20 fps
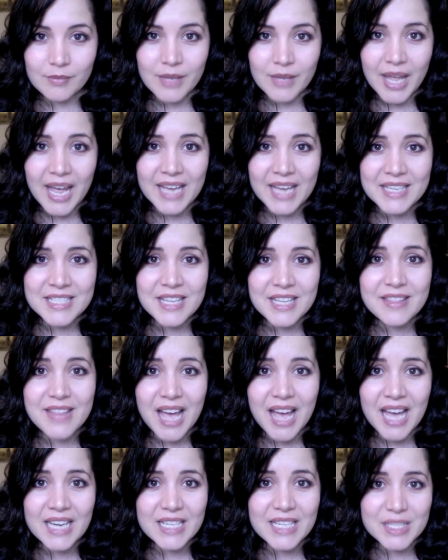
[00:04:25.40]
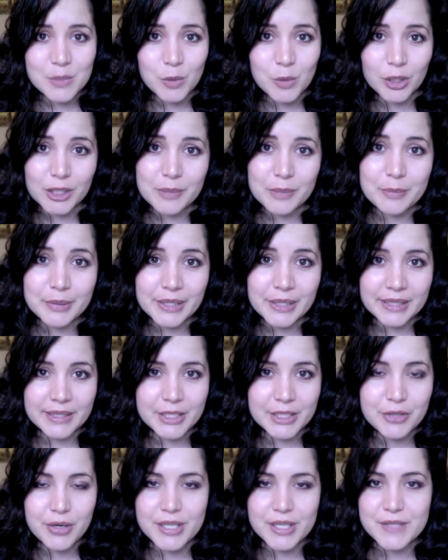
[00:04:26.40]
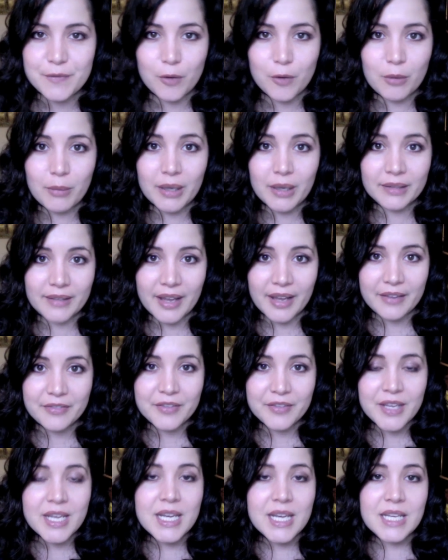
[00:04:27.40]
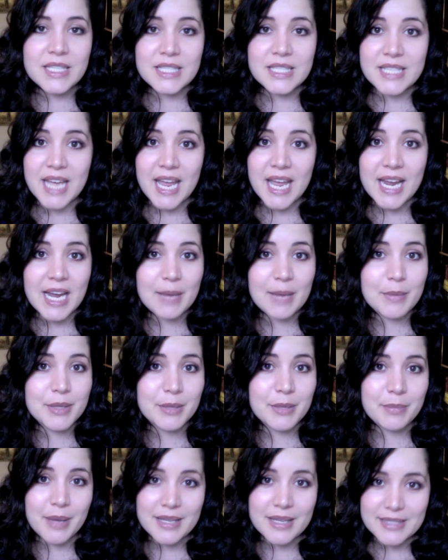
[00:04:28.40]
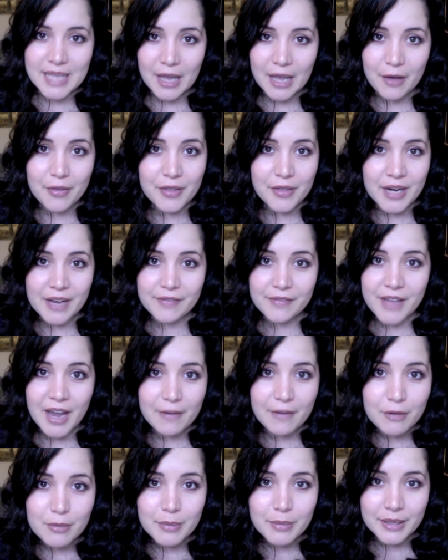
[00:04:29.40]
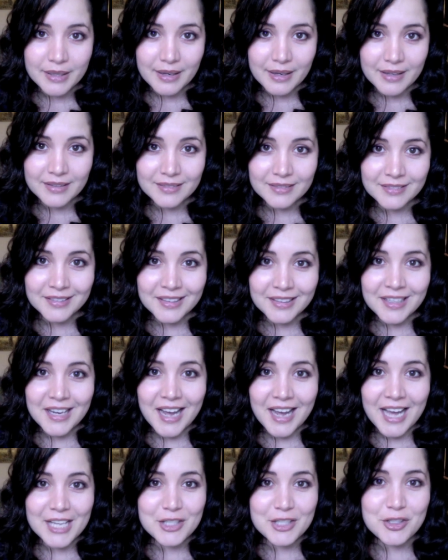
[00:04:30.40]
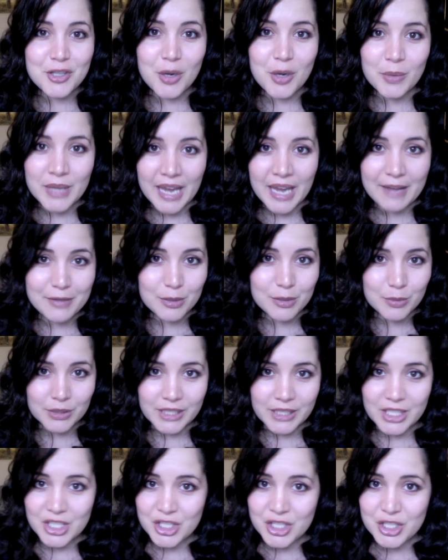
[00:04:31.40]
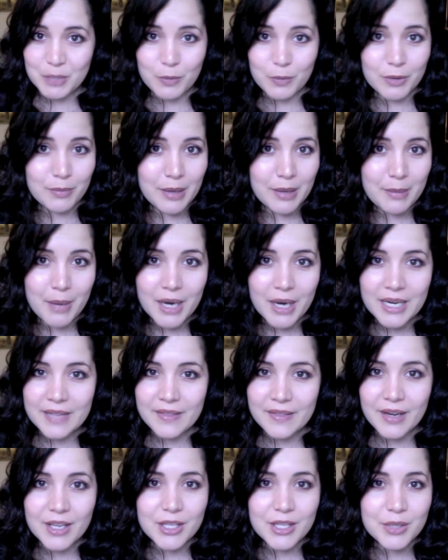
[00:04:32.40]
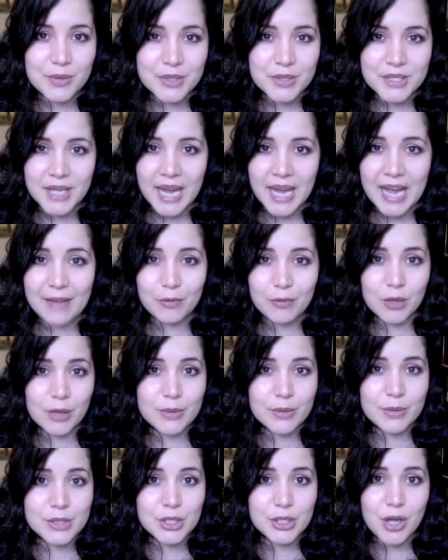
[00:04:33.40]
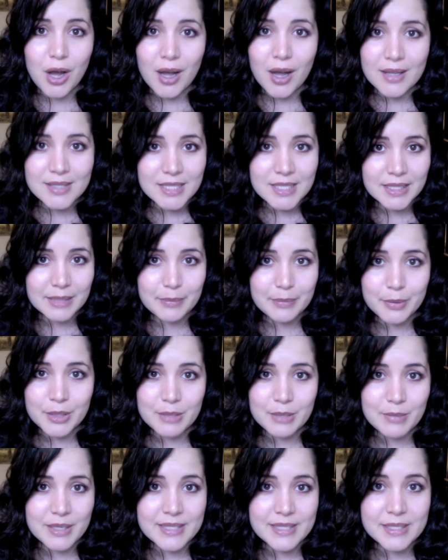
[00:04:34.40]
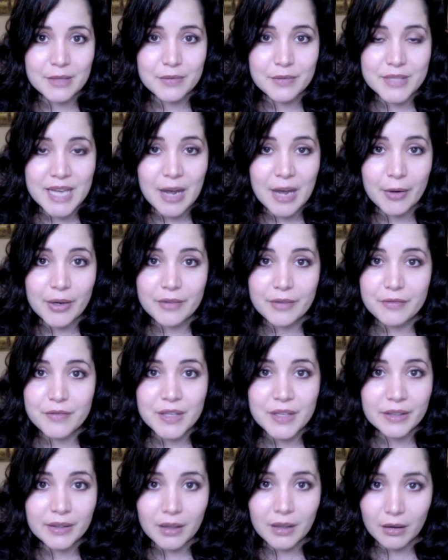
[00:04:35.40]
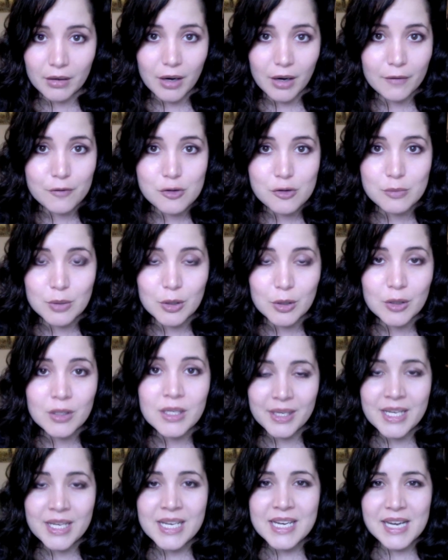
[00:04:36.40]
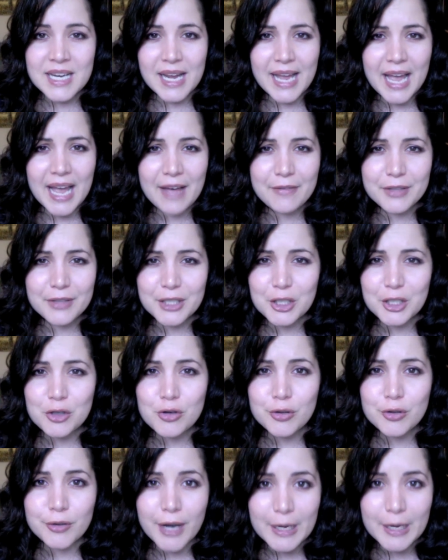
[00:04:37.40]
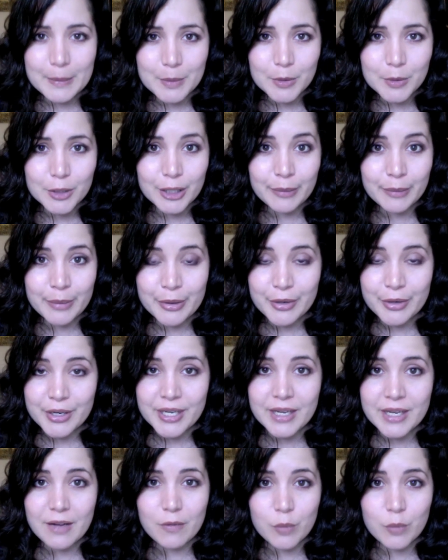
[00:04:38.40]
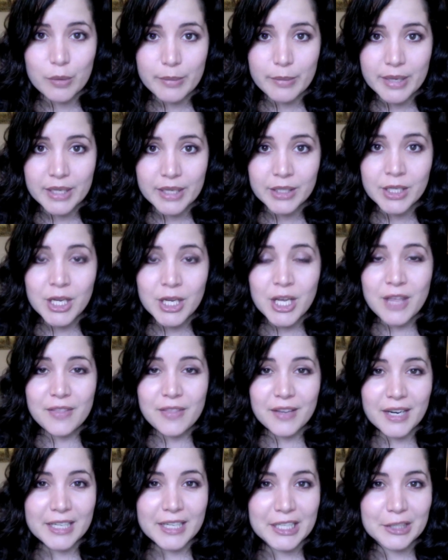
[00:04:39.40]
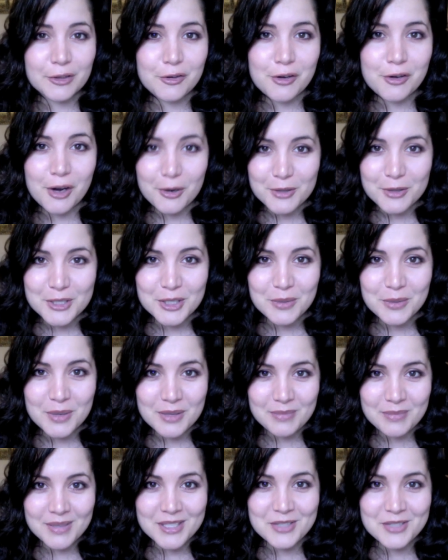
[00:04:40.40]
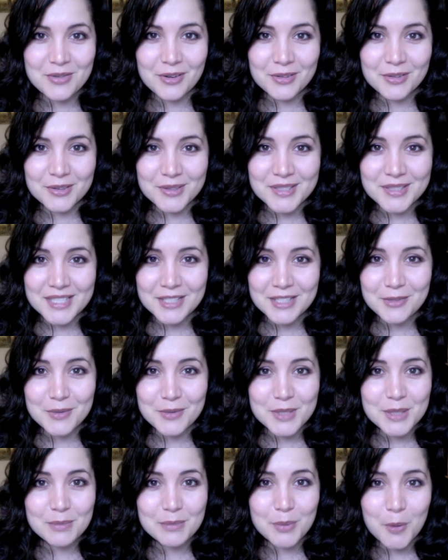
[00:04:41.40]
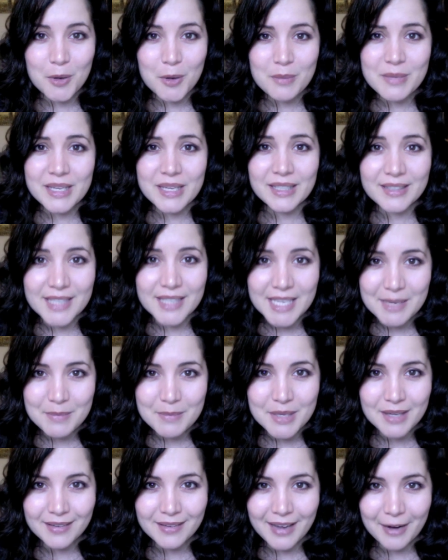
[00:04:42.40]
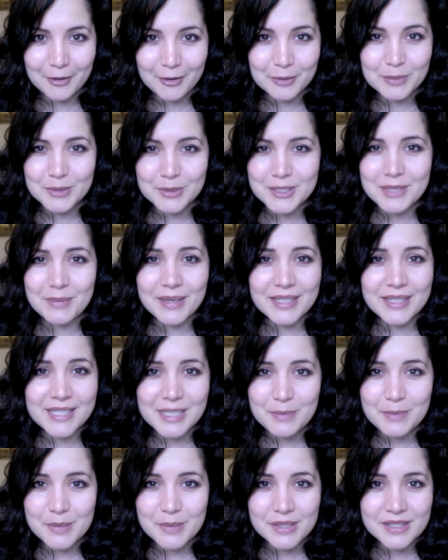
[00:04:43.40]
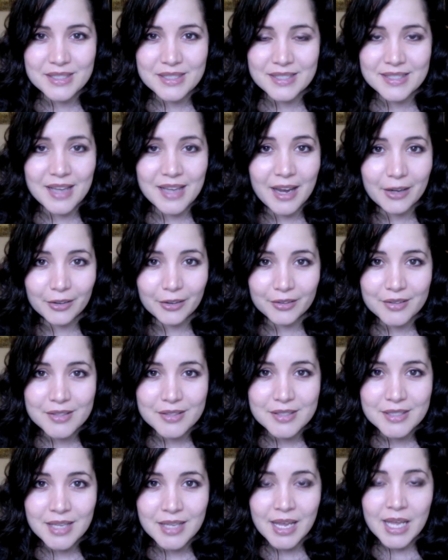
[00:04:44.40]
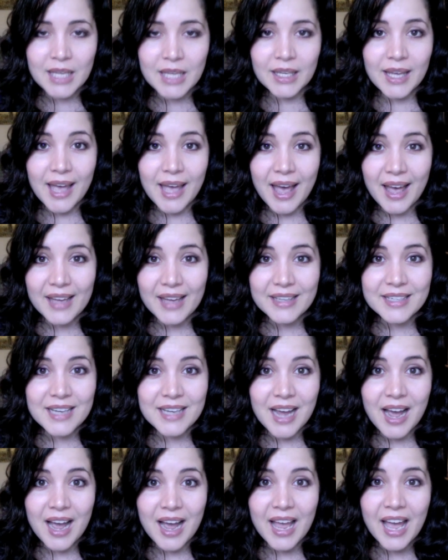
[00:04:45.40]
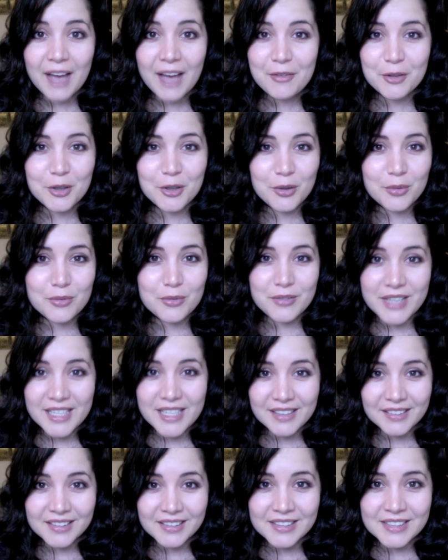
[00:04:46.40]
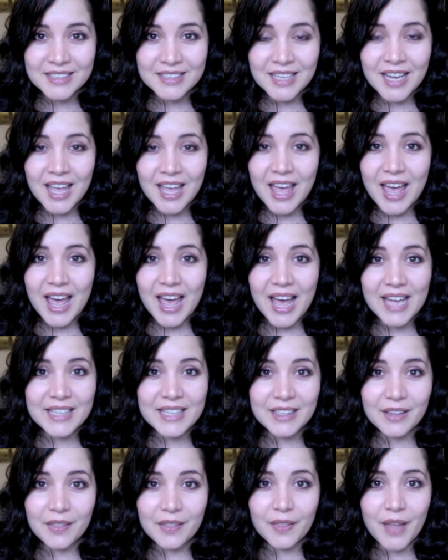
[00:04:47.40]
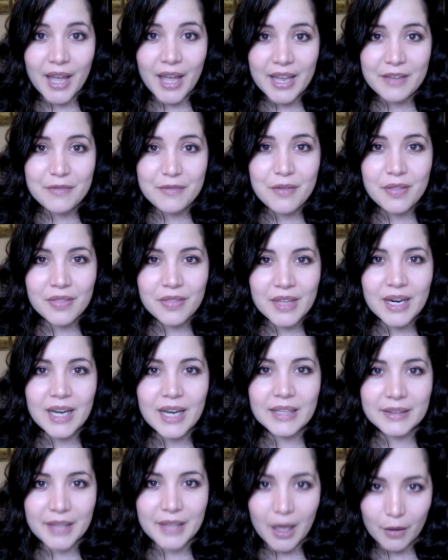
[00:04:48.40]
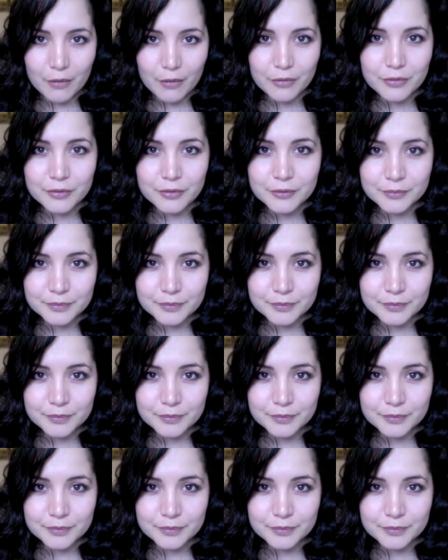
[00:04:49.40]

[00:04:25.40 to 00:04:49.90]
And that is what completely transformed my life. Today, I'm in the best health that I've ever been in. I don't have the relationship with my body that I used to have, where I was constantly putting myself down and feeling uncomfortable. I have an incredible community of women that I can go to with my struggles and who support me and keep me accountable to my deepest desires. And I have a career and a life that I love.